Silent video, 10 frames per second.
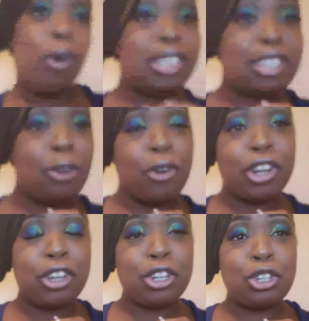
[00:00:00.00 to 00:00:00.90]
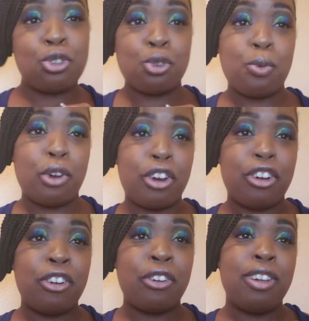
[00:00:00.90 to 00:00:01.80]
What's going on in the true
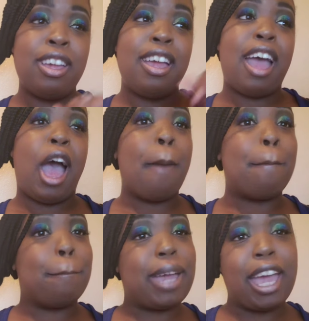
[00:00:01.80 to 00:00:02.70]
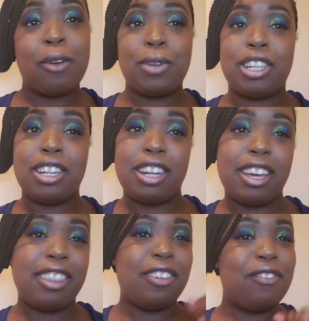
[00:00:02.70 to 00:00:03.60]
world? I'm back with
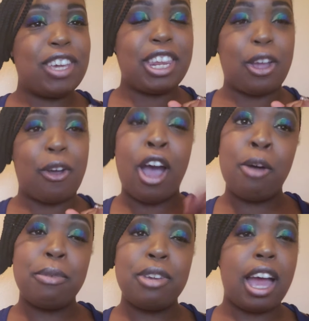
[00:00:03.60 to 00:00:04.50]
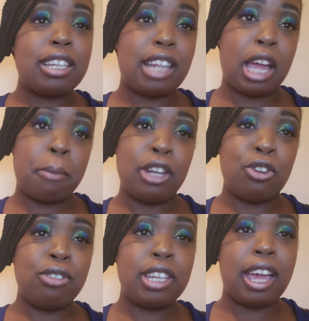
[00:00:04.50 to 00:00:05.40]
another video. I hope you guys like my
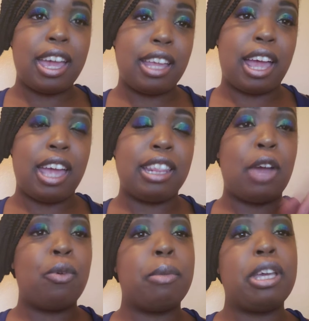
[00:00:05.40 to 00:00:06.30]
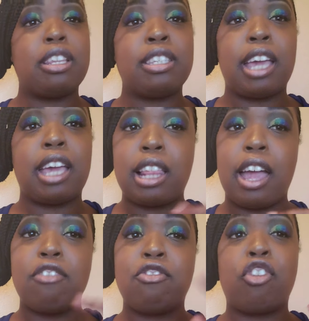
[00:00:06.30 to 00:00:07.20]
new tagline. That will be the
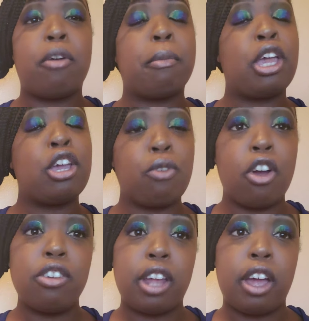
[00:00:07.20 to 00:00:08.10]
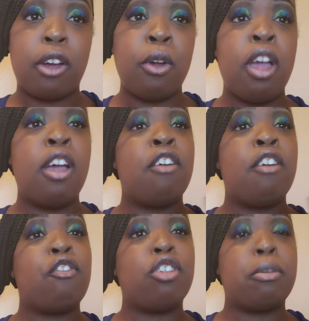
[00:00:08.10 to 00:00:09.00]
tagline from here on out
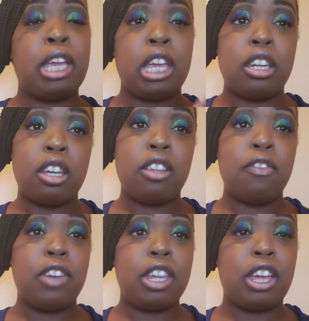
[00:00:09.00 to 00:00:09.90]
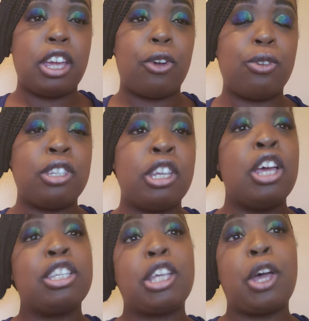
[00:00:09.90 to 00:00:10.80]
for the beginning of the videos.
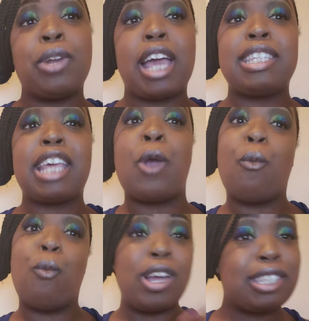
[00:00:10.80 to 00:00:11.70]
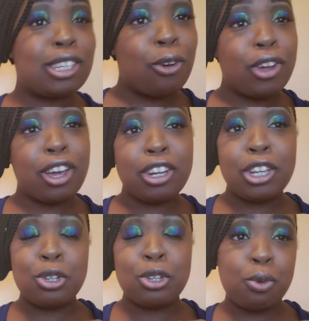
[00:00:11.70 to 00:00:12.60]
So when I say what's going on
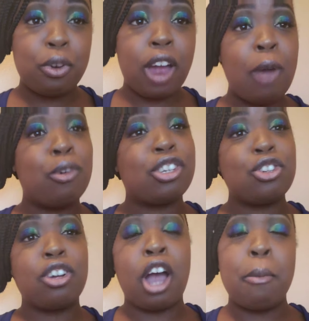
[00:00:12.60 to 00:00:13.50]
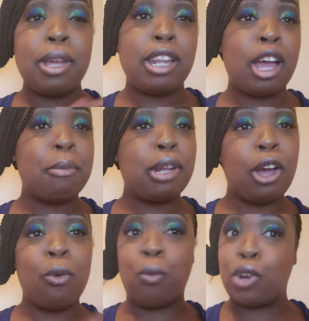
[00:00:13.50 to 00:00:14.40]
in the true world, I want you to comment down
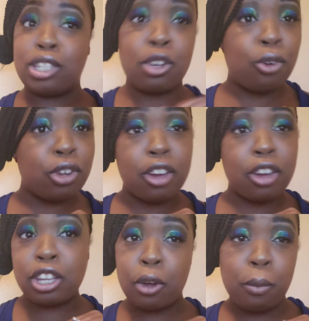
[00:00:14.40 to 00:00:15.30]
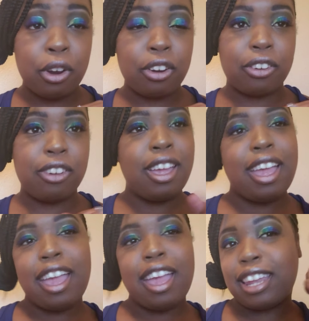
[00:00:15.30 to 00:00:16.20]
below what's going on in your world.
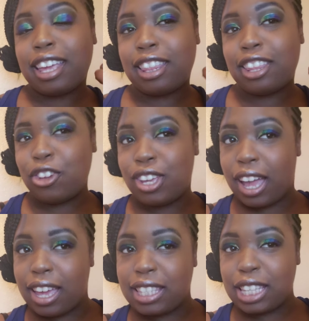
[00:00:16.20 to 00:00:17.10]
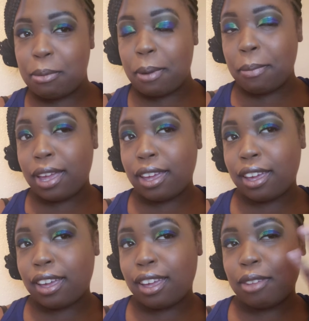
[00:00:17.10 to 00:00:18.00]
And I know you guys see my
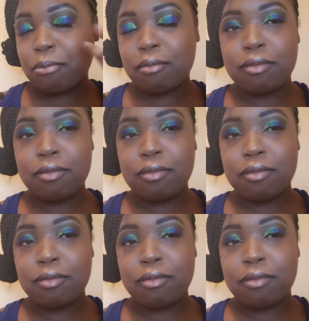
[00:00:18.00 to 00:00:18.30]
makeup.